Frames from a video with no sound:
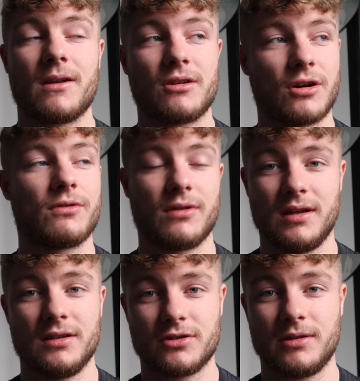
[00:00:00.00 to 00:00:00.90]

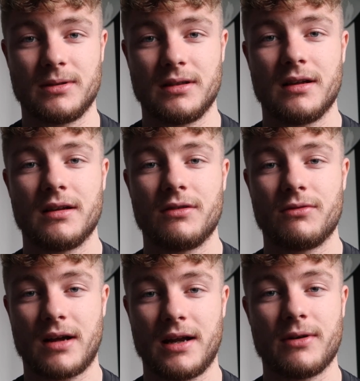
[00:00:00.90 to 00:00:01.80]
Thoroughly enjoyable.
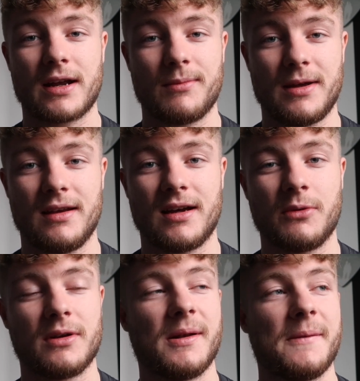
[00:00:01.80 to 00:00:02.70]
I recommend that
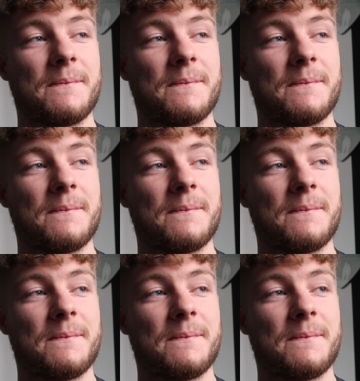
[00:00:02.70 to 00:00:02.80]
one.